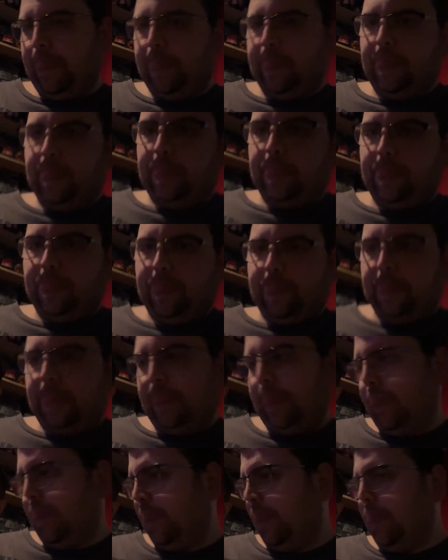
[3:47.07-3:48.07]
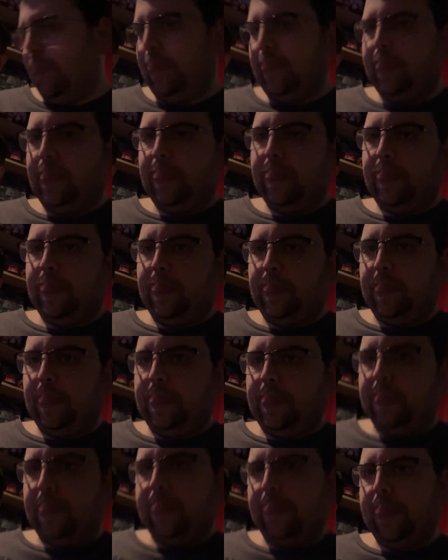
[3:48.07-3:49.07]
aside,
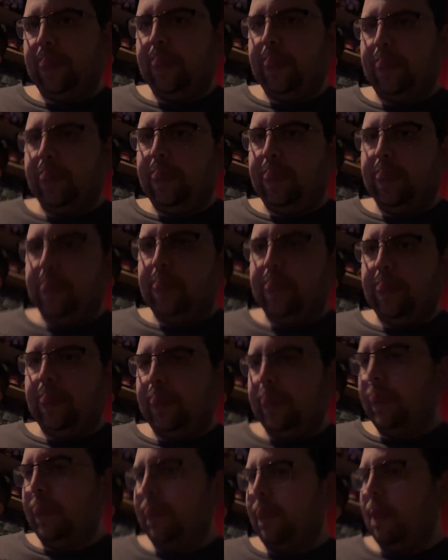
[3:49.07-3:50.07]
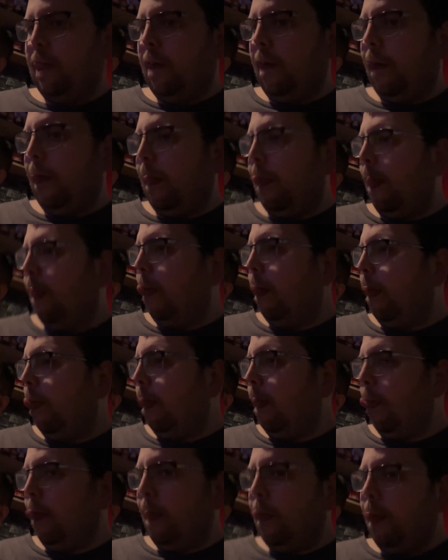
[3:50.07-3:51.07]
it had us thinking. So when
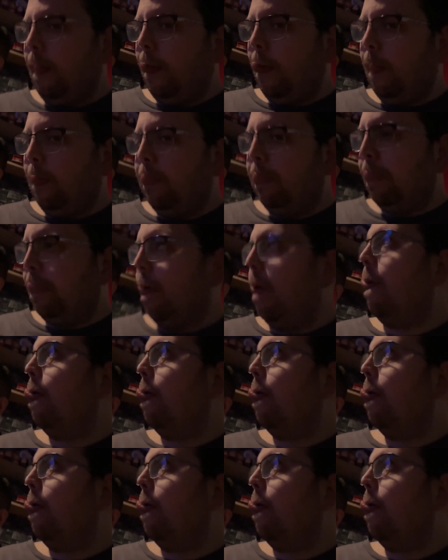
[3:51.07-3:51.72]
we added up all